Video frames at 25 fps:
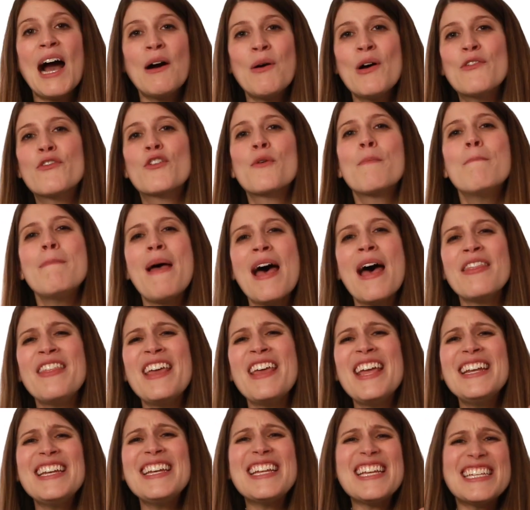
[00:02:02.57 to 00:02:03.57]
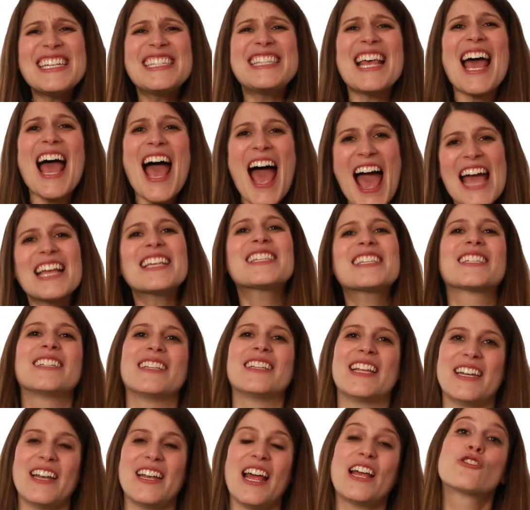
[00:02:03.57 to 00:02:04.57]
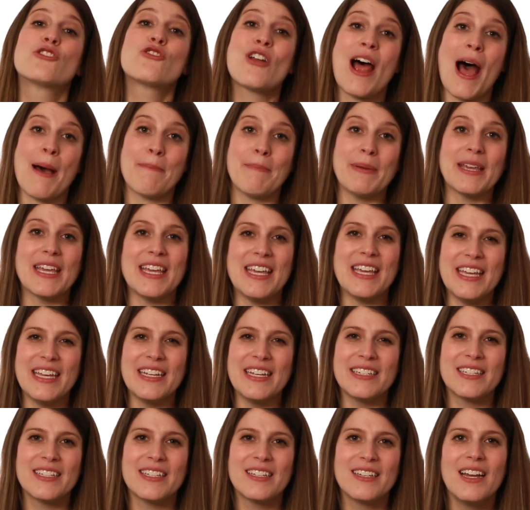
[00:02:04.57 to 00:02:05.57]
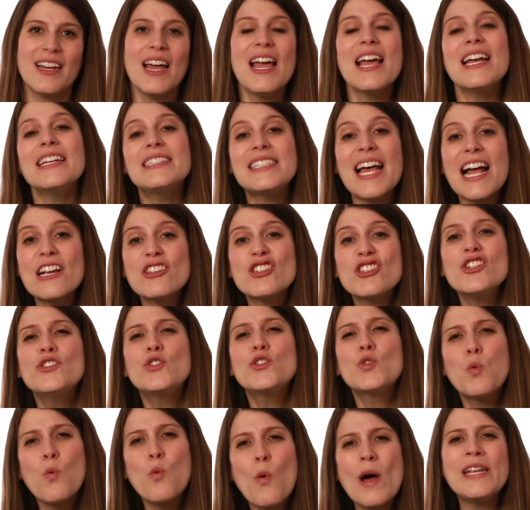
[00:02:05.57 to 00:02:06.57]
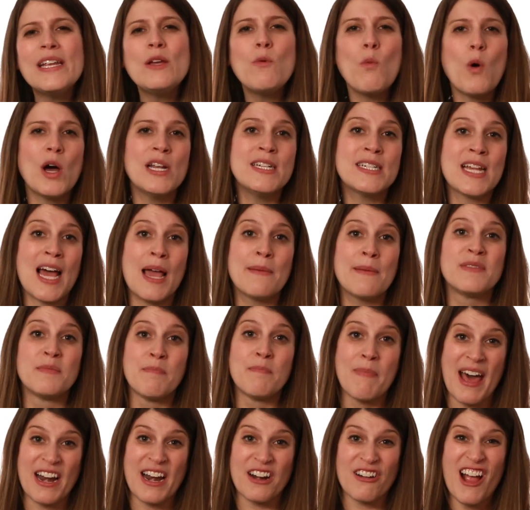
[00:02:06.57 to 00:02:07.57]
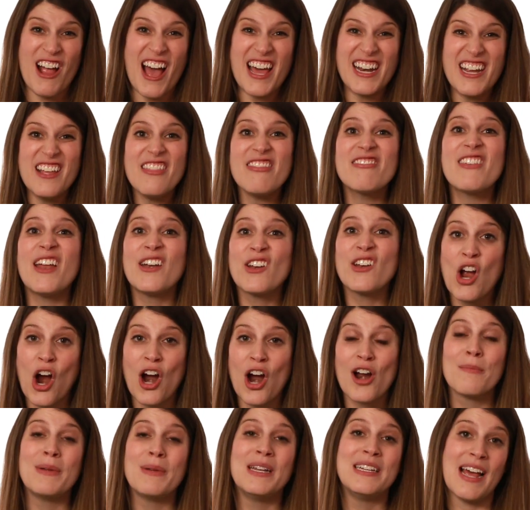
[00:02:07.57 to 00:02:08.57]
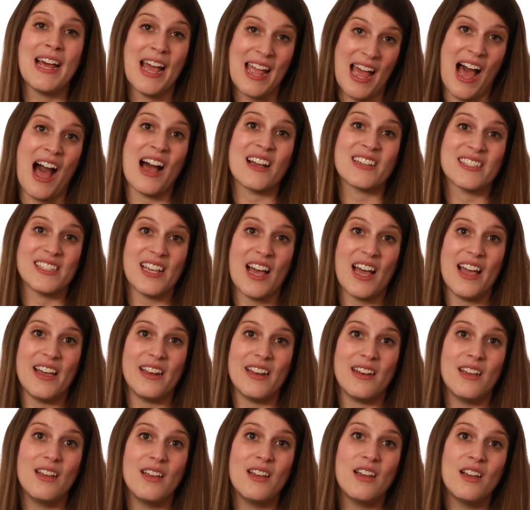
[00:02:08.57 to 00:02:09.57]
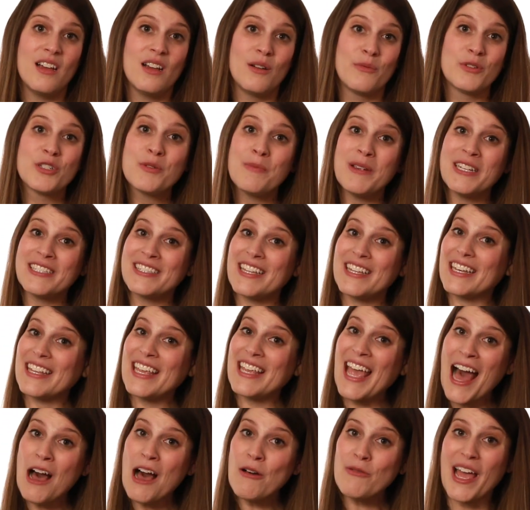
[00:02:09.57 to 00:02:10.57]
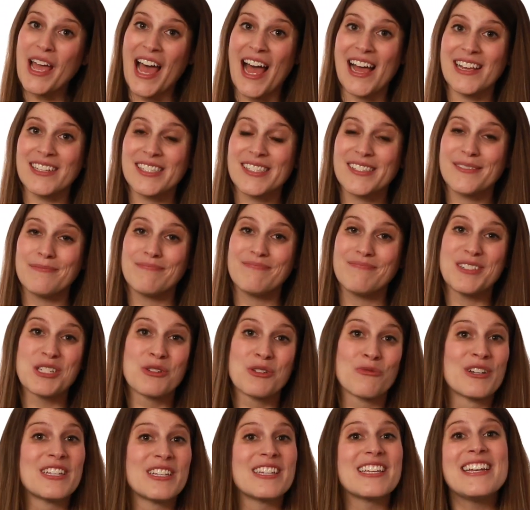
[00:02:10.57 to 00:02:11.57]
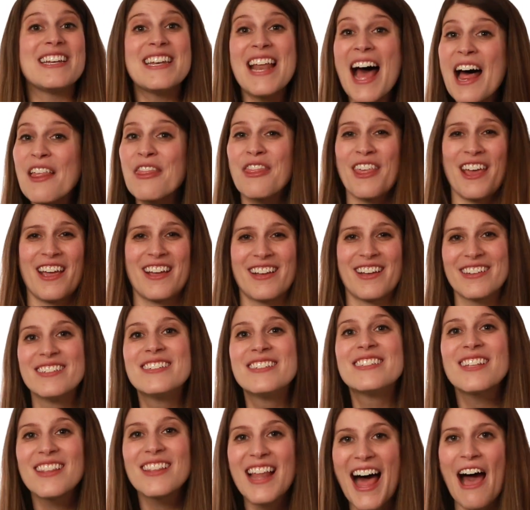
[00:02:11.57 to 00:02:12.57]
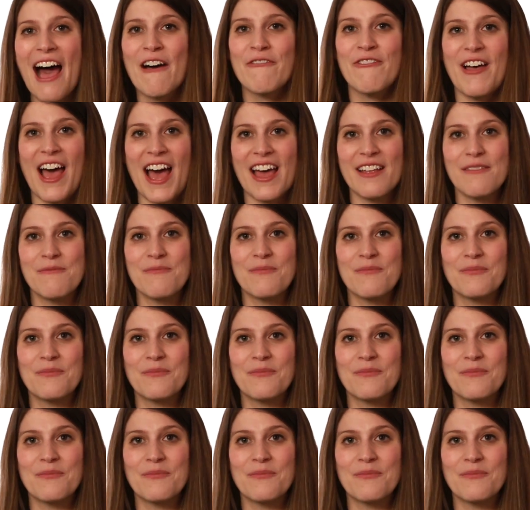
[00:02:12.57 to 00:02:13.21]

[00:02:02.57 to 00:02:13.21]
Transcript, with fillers: However, methane is excellent at trapping heat. It's actually 21 times better at it than carbon dioxide, which means that cow gas is really nothing to laugh at.